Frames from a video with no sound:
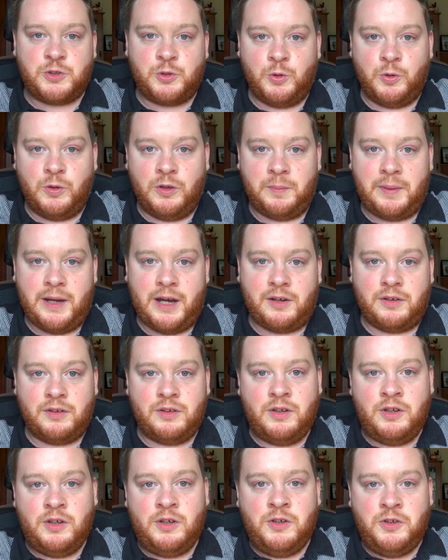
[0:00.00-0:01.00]
cool about
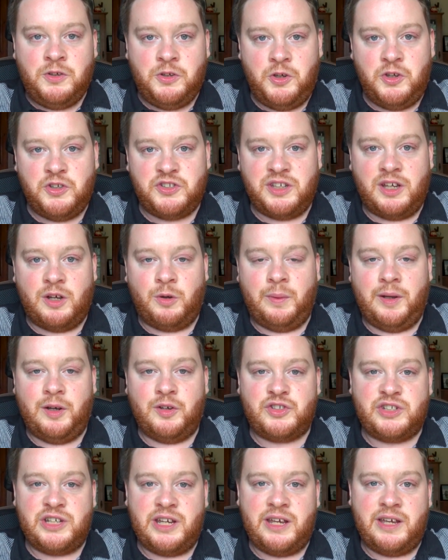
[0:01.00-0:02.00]
using a
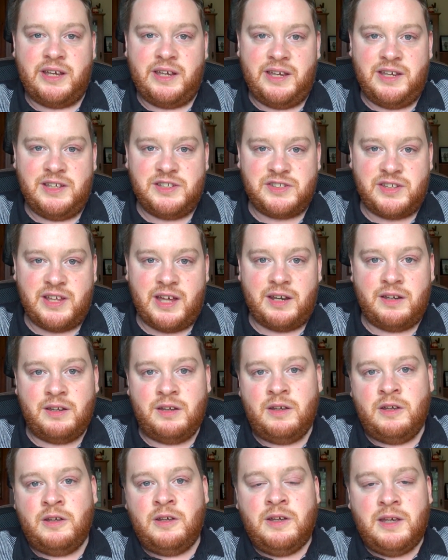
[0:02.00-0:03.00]
wheelchair is that
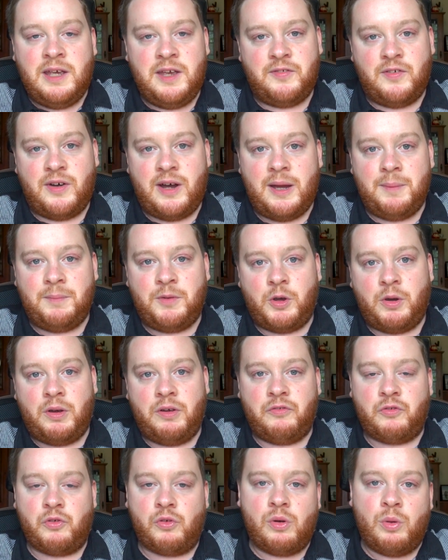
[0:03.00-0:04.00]
if I'm
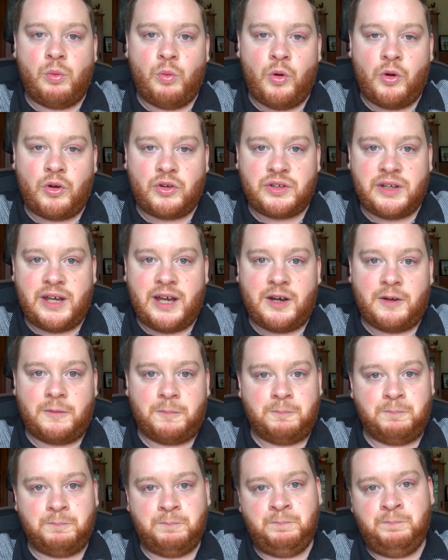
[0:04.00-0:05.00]
going for a walk
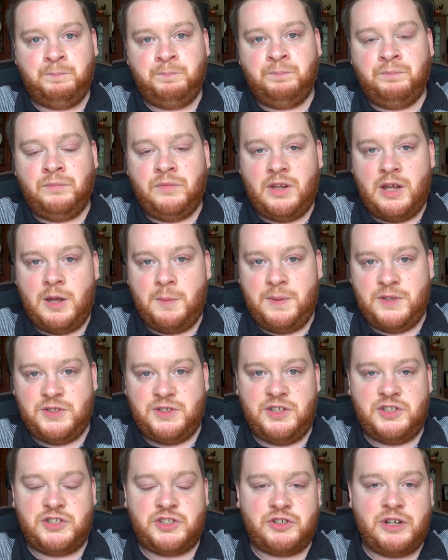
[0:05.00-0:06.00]
down a
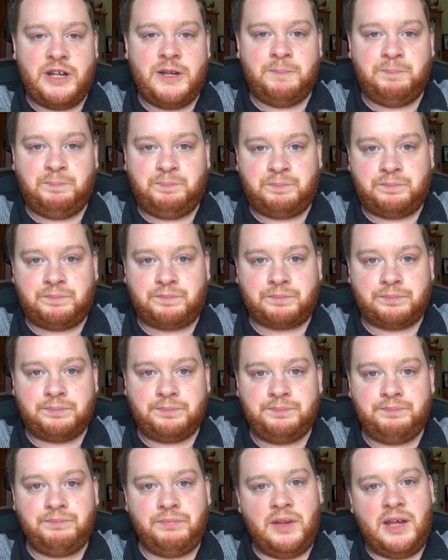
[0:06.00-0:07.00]
busy street
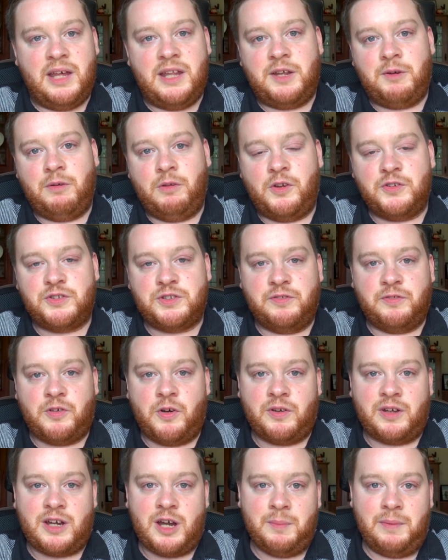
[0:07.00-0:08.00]
and there are lots of
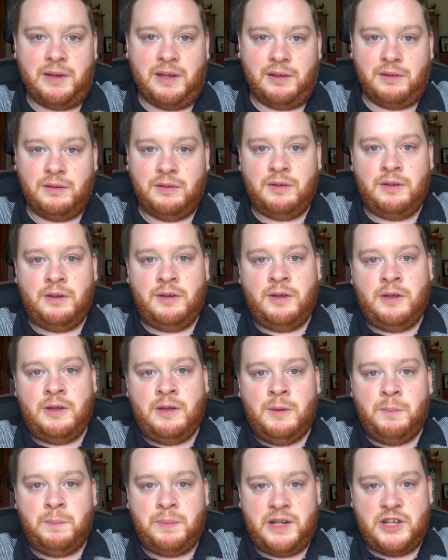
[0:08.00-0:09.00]
oncoming
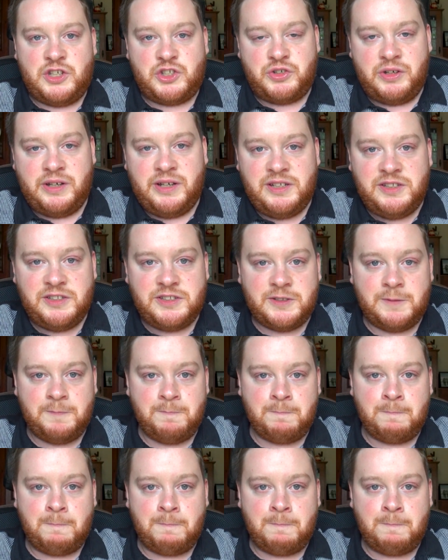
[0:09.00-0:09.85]
pedestrians,